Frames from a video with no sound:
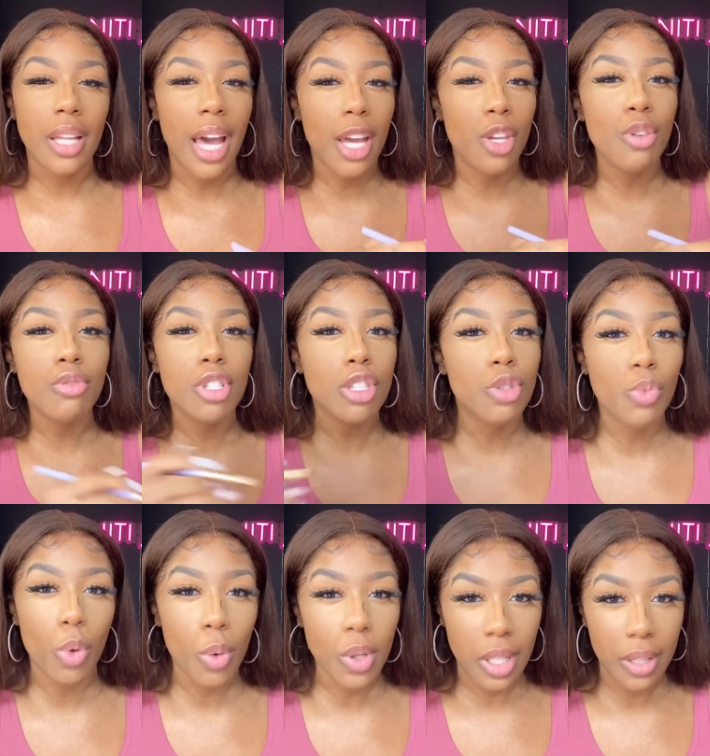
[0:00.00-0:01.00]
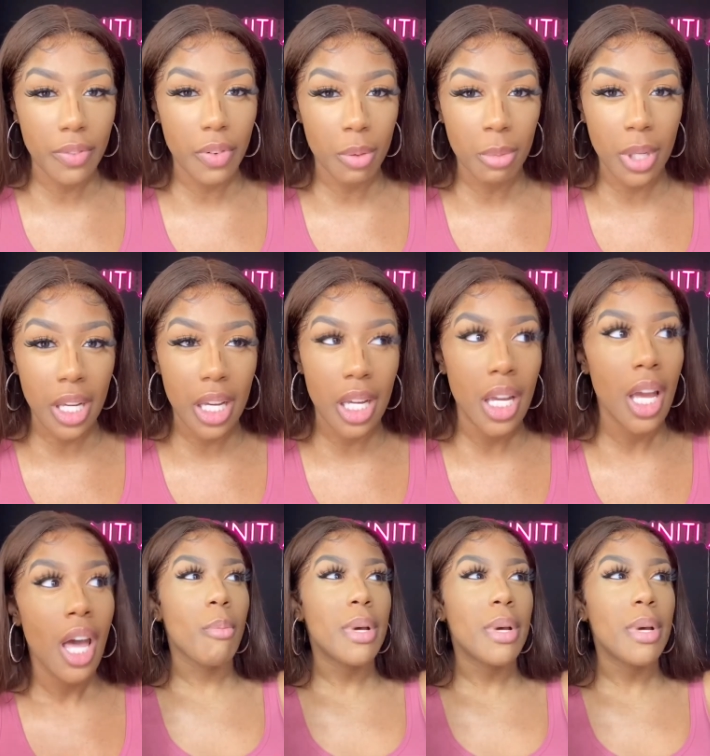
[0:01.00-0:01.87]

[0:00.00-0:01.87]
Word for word: Like, you just ruined it for me.